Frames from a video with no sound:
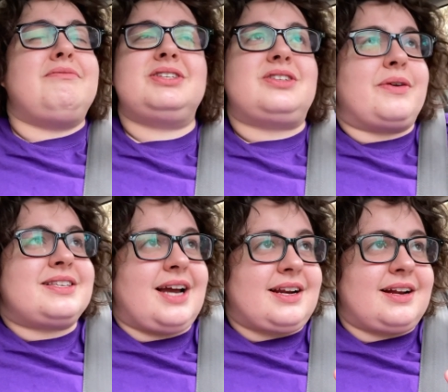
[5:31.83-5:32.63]
was so
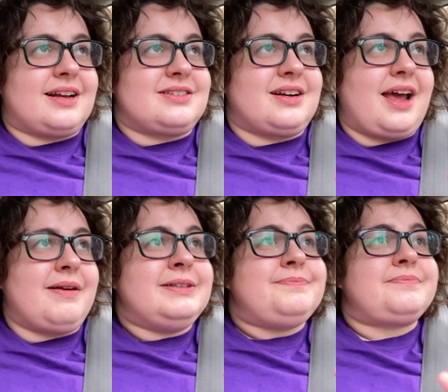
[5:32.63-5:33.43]
excited yesterday
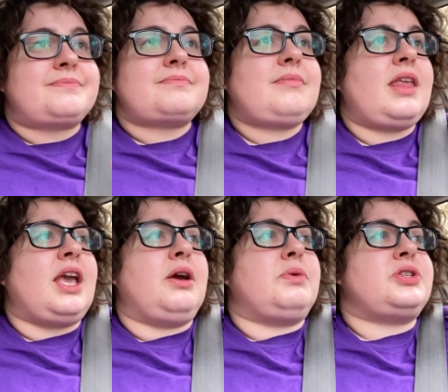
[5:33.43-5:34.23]

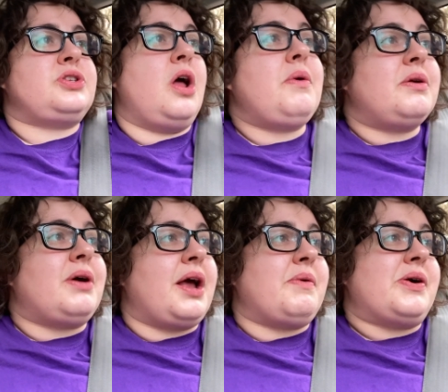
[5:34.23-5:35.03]
it was snowing
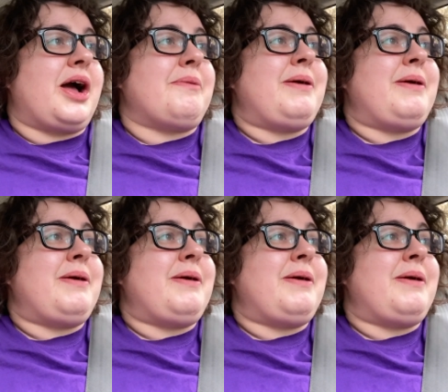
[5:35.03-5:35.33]
when I woke up.